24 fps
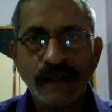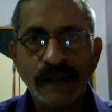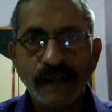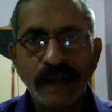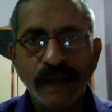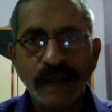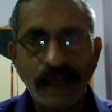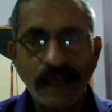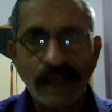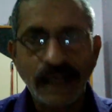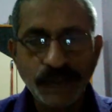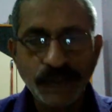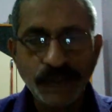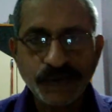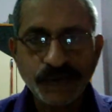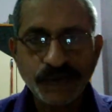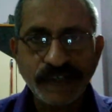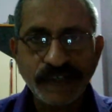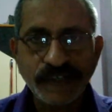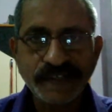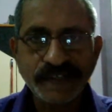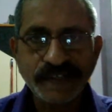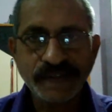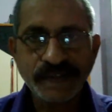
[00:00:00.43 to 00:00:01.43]
Hello
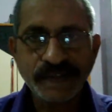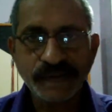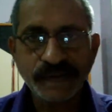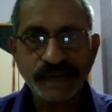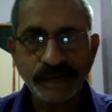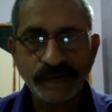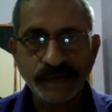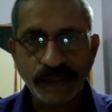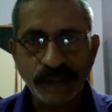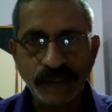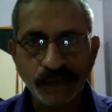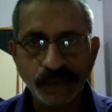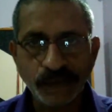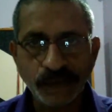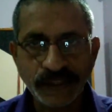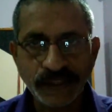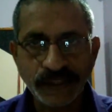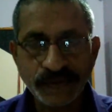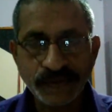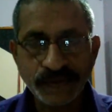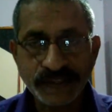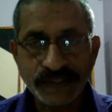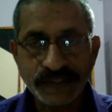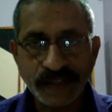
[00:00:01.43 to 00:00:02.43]
students, we are going
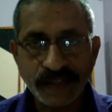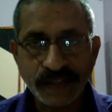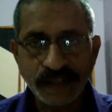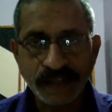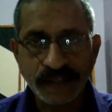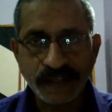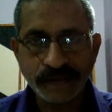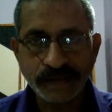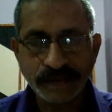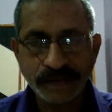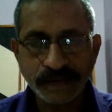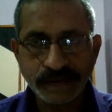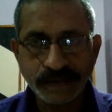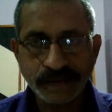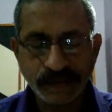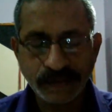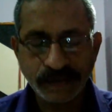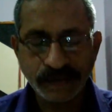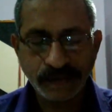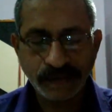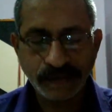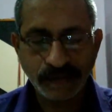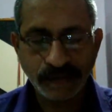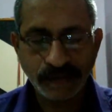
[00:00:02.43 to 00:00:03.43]
to start
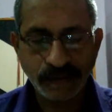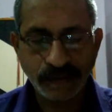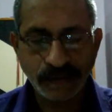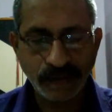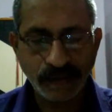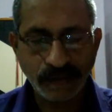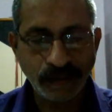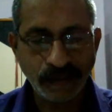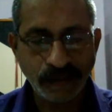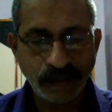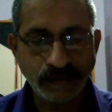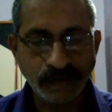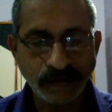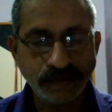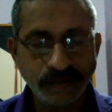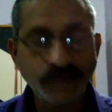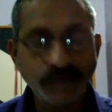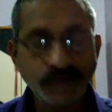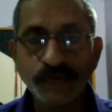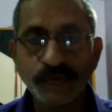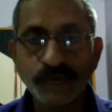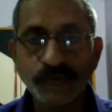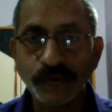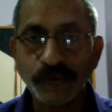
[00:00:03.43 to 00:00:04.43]
on
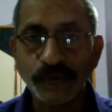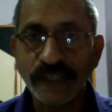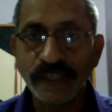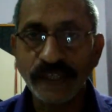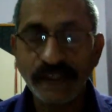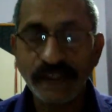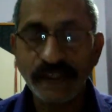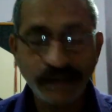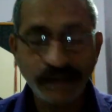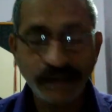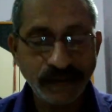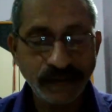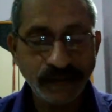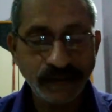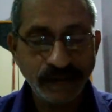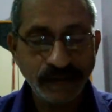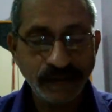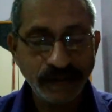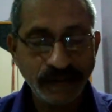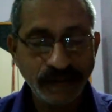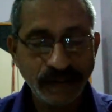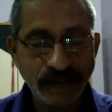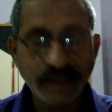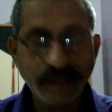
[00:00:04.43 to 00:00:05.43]
today
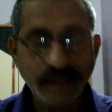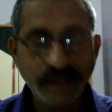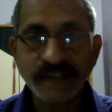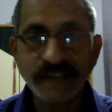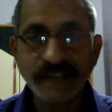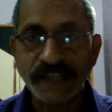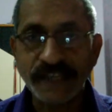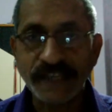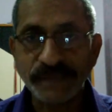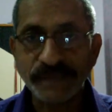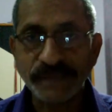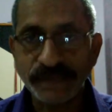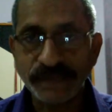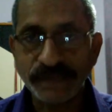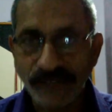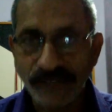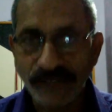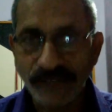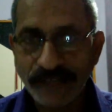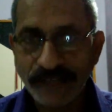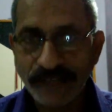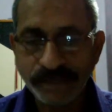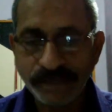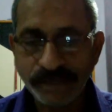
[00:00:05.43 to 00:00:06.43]
chapter
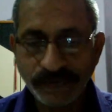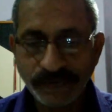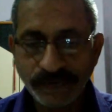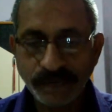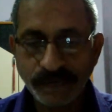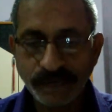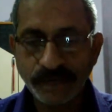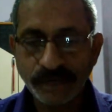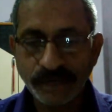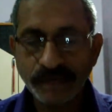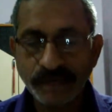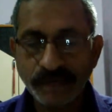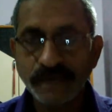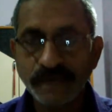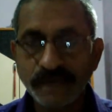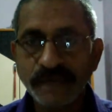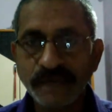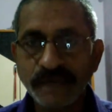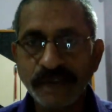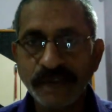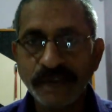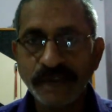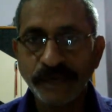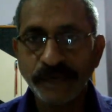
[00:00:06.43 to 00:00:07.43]
5
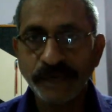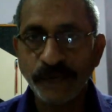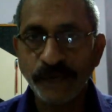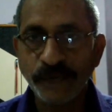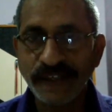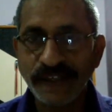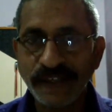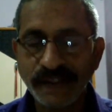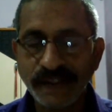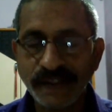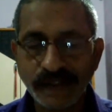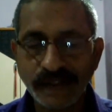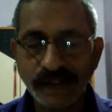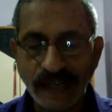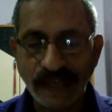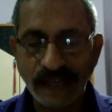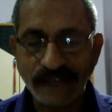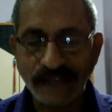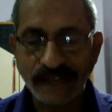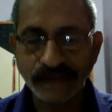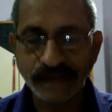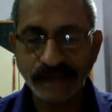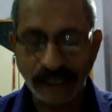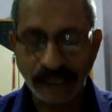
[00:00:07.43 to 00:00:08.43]
Weather
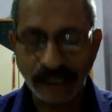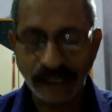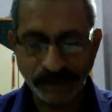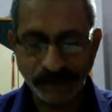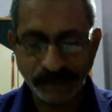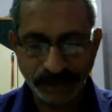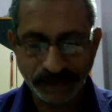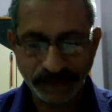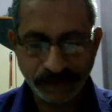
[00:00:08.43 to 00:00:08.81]
and Climate.